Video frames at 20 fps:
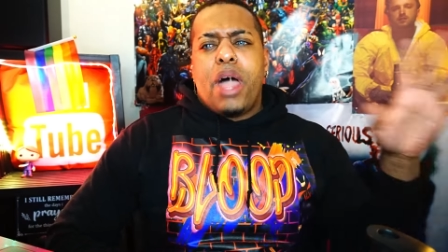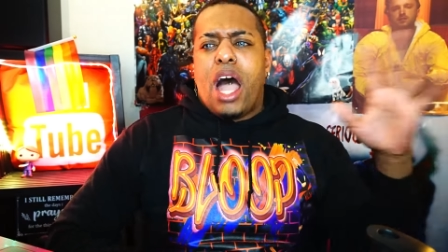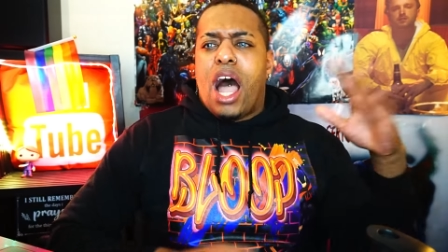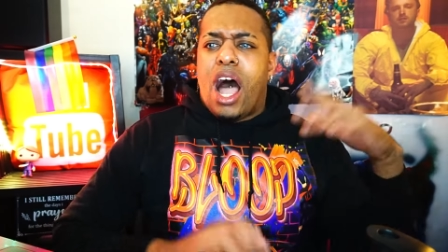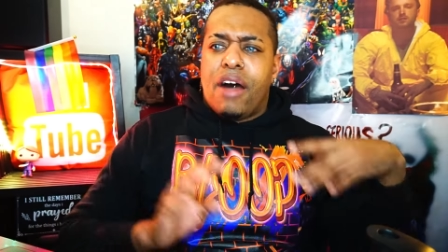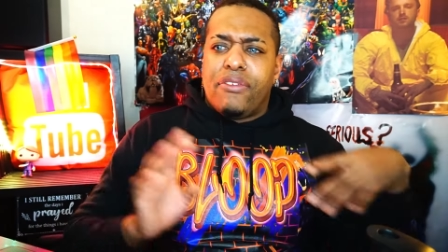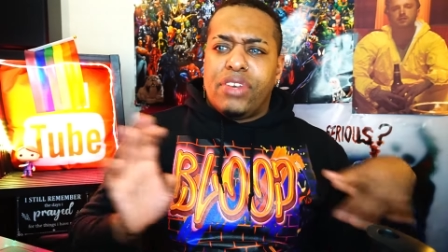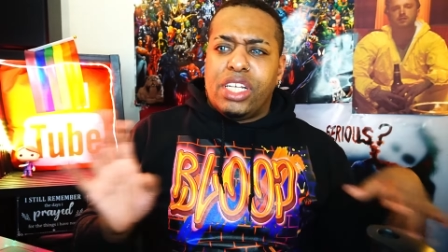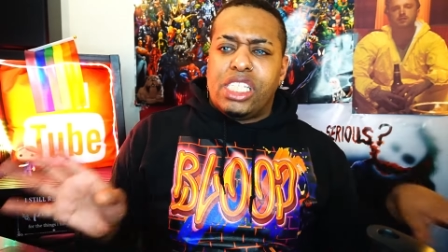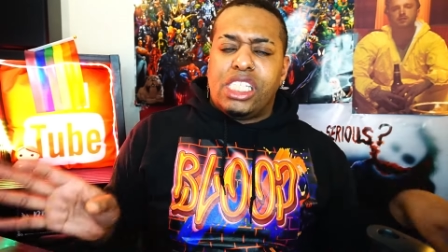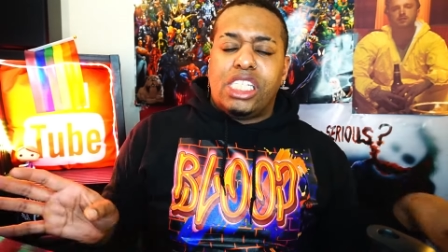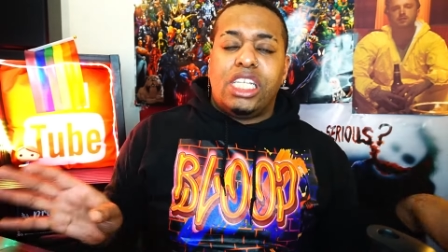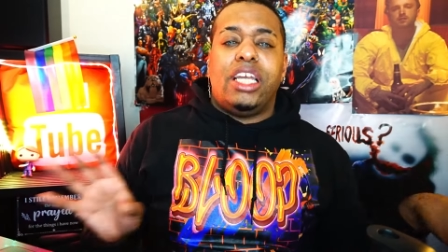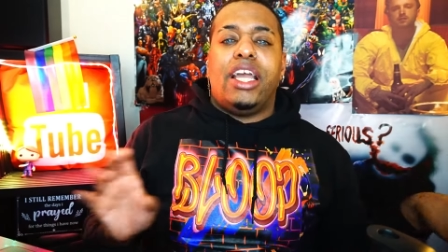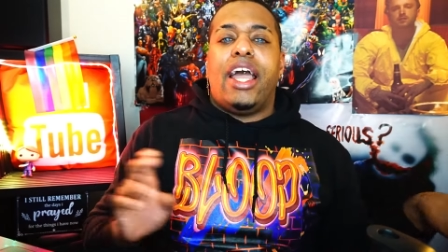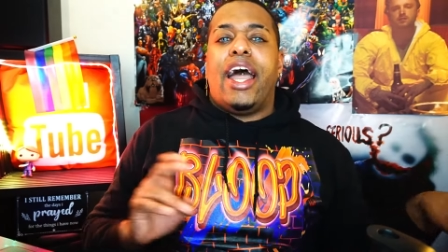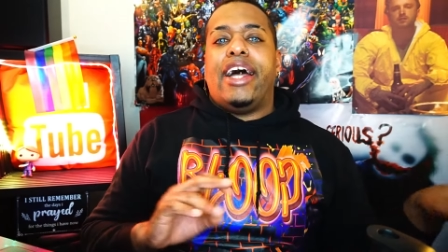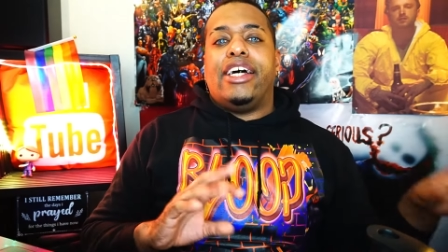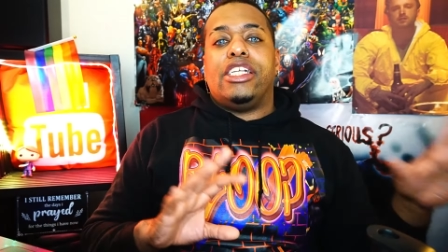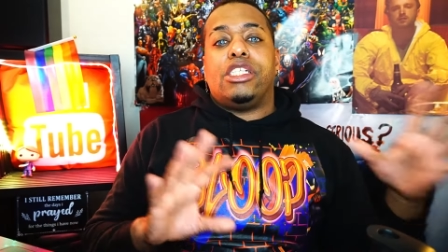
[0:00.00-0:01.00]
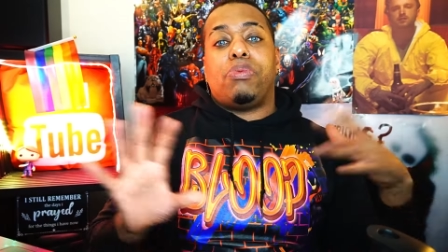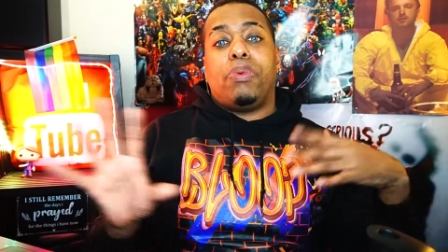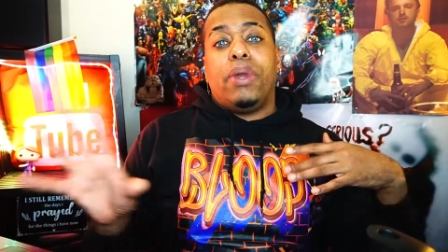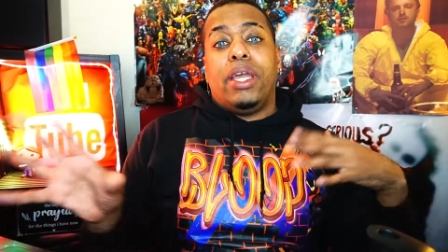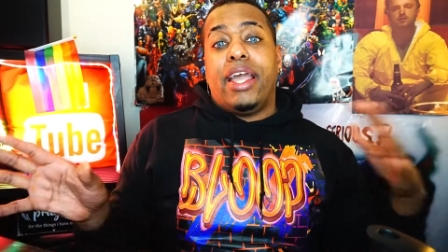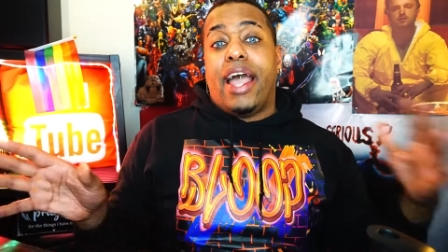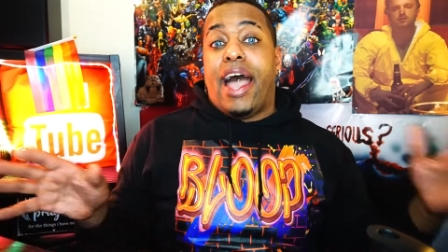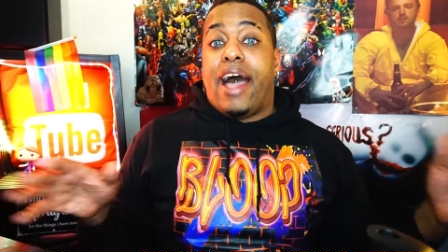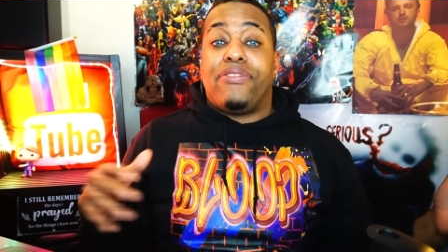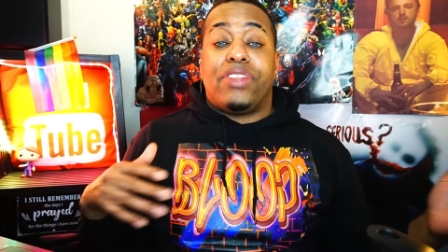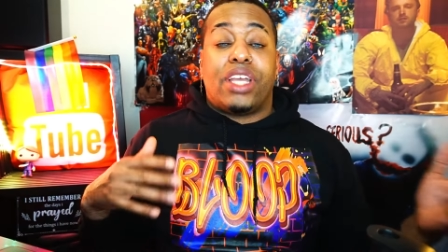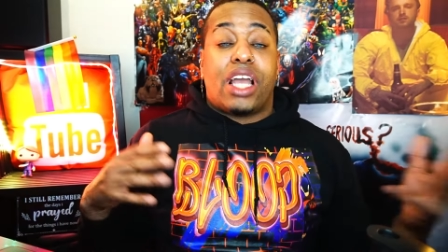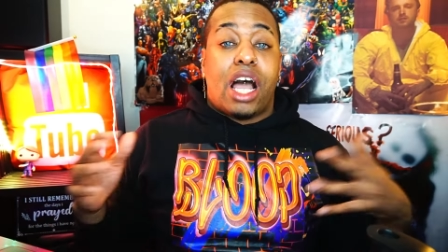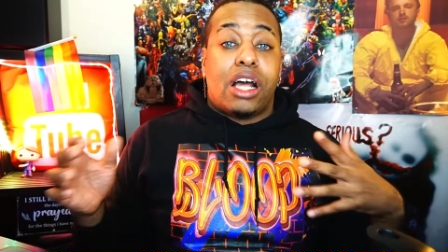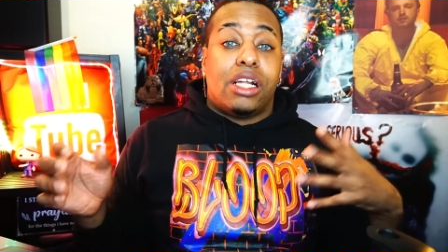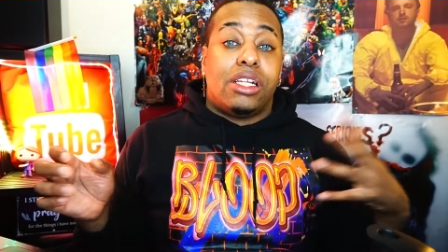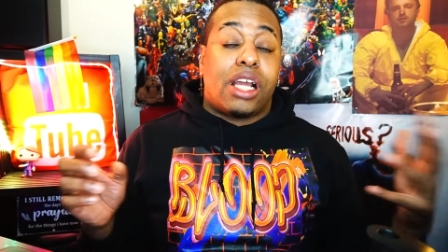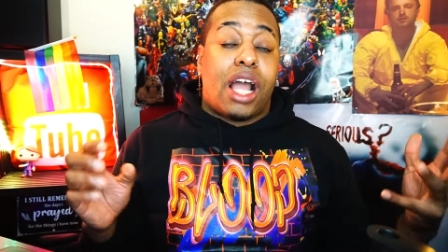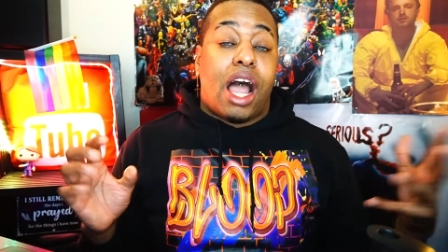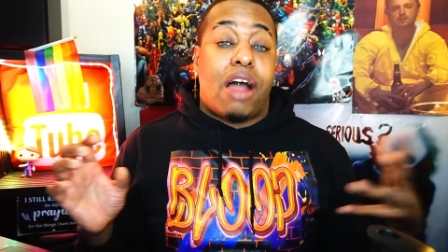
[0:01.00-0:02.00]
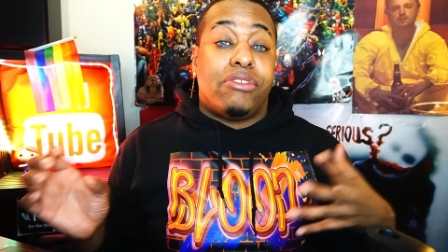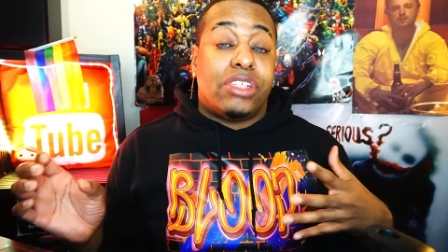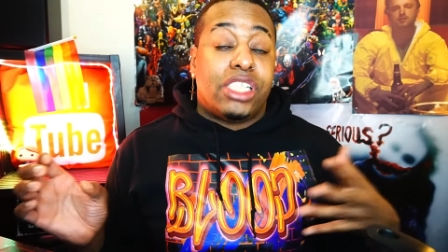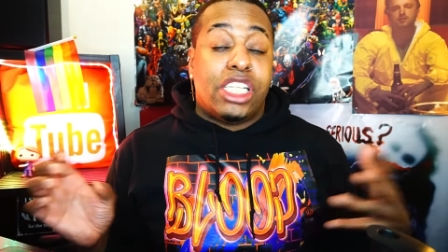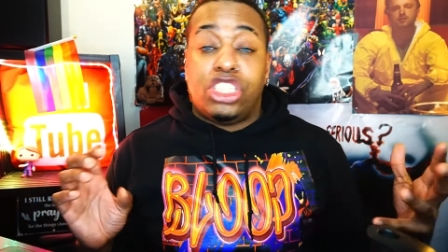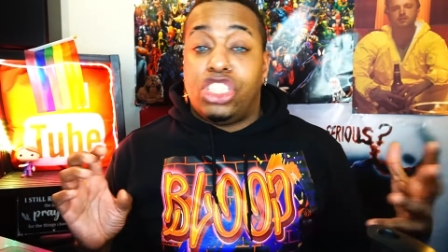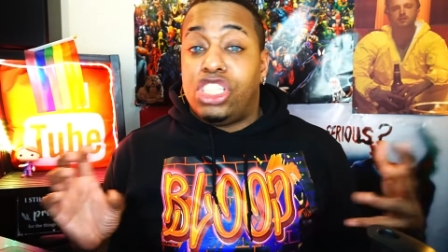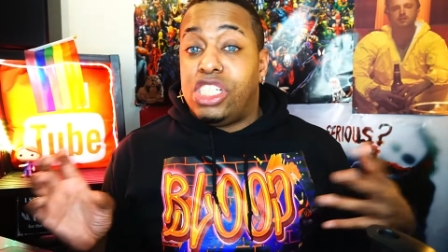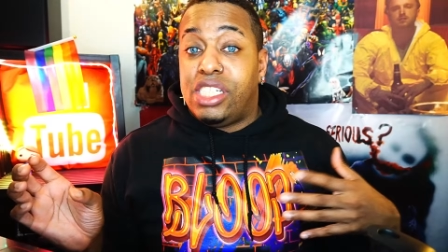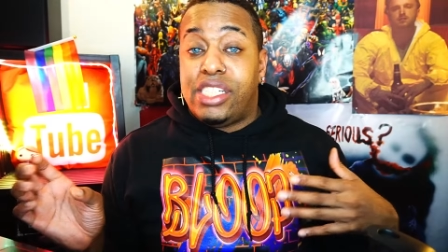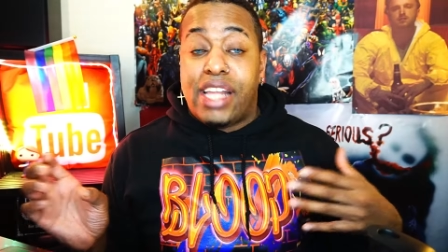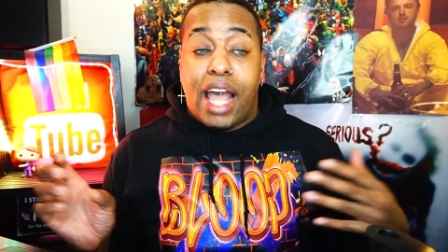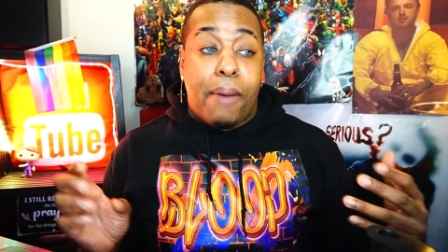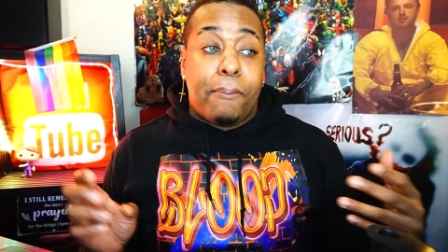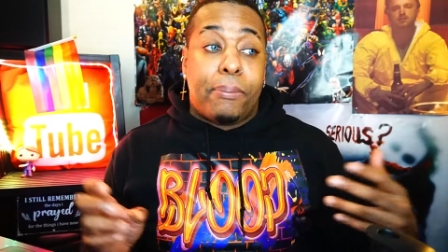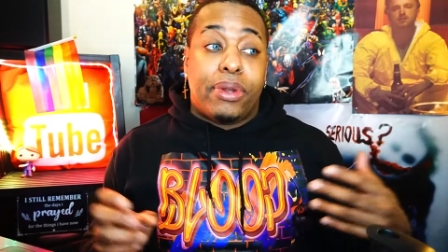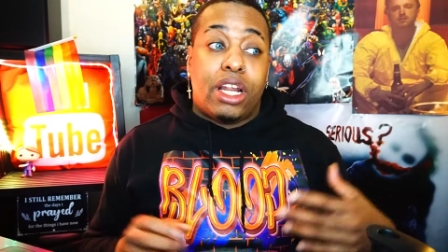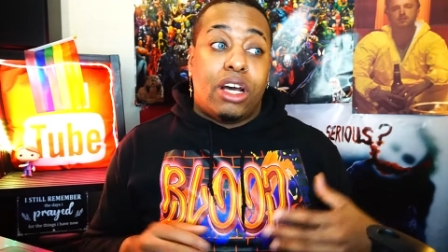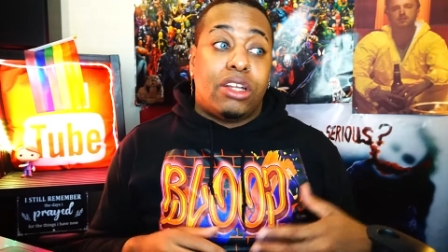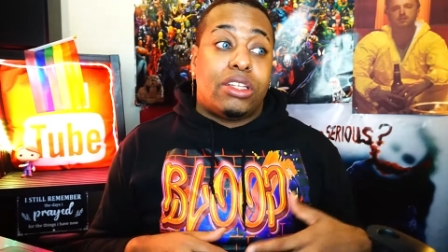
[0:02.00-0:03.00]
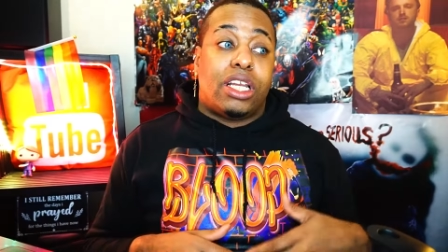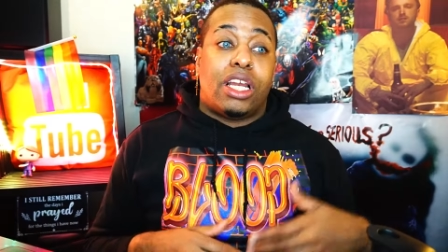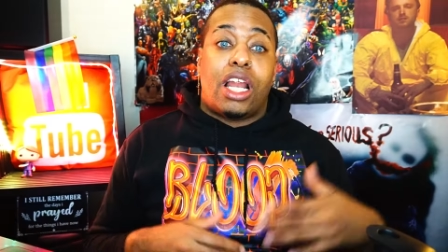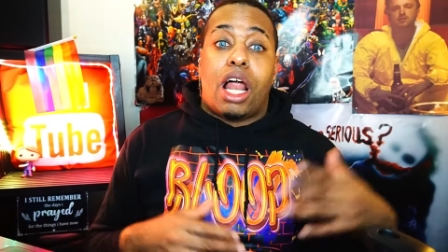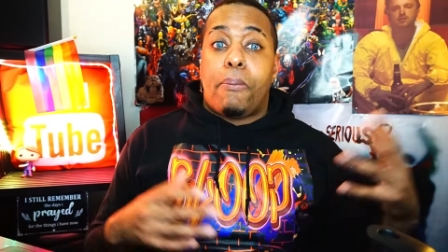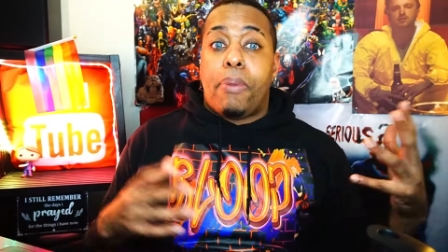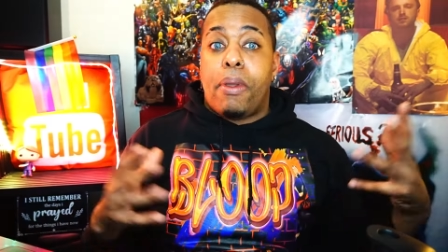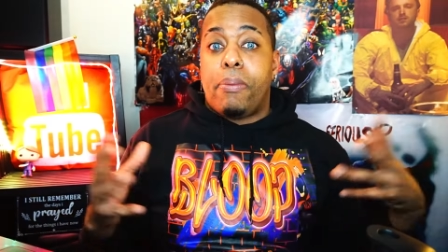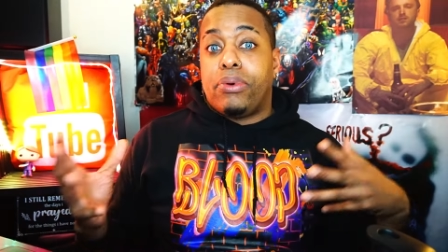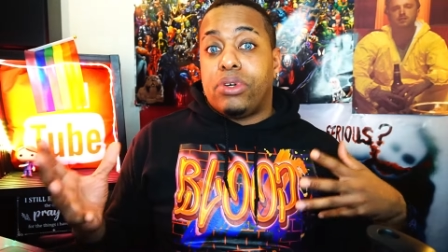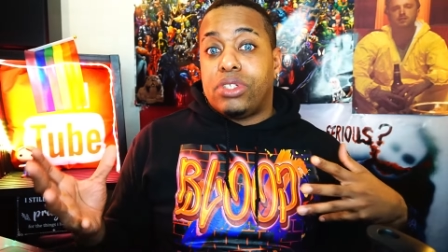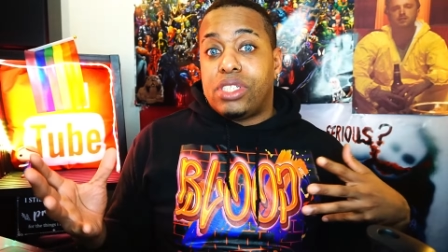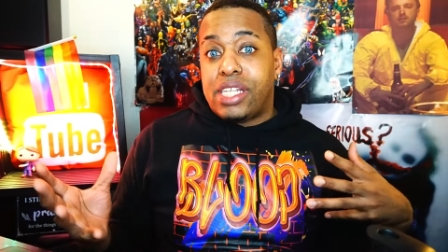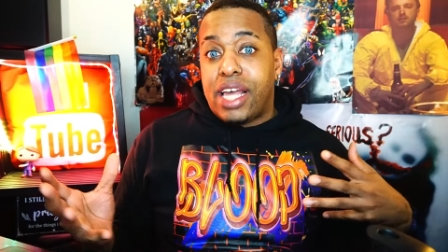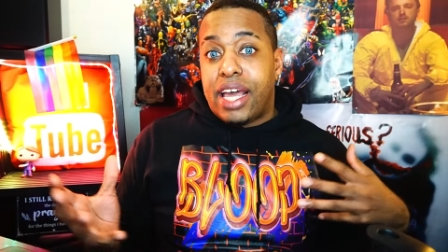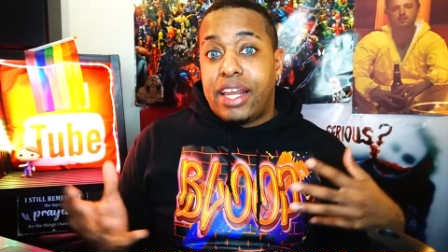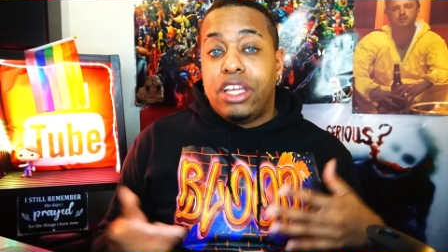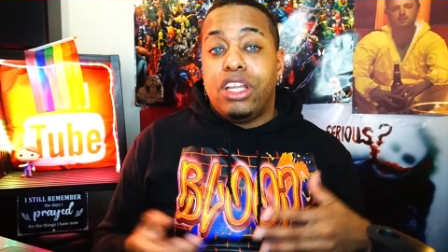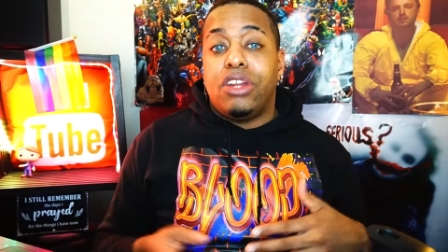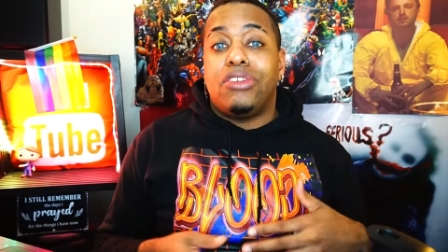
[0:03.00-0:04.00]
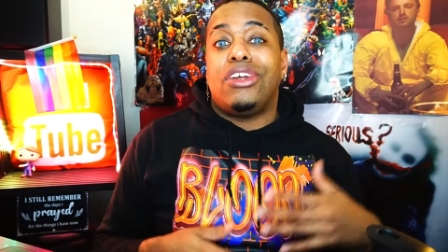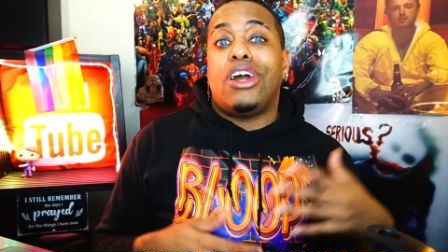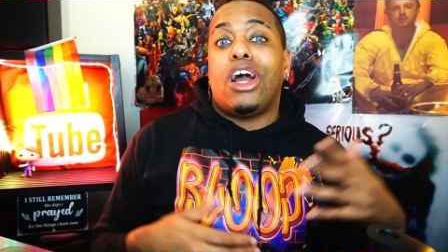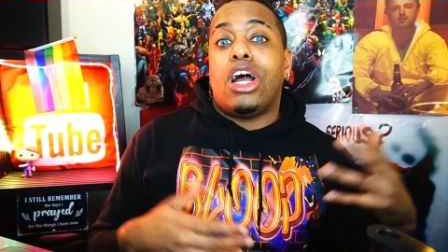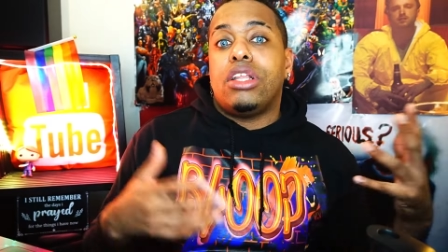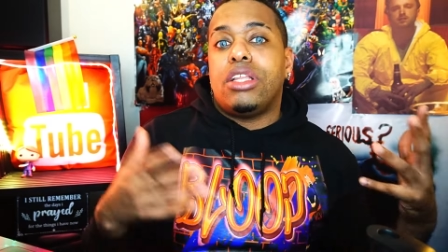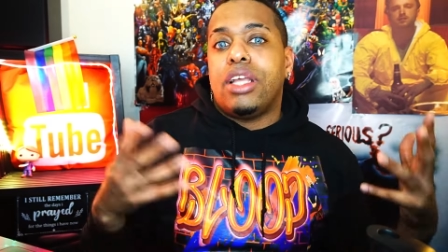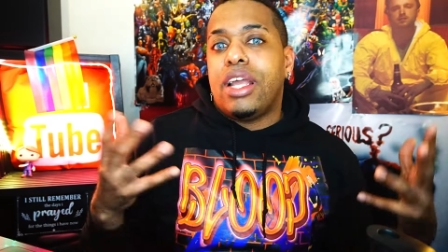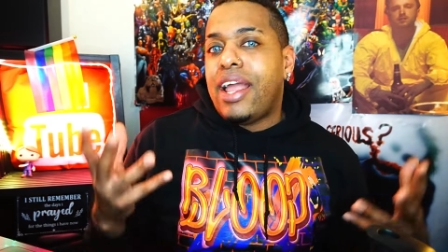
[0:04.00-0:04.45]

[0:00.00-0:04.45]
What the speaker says: obviously as we had the conversations down below, that a lot of people said, you know,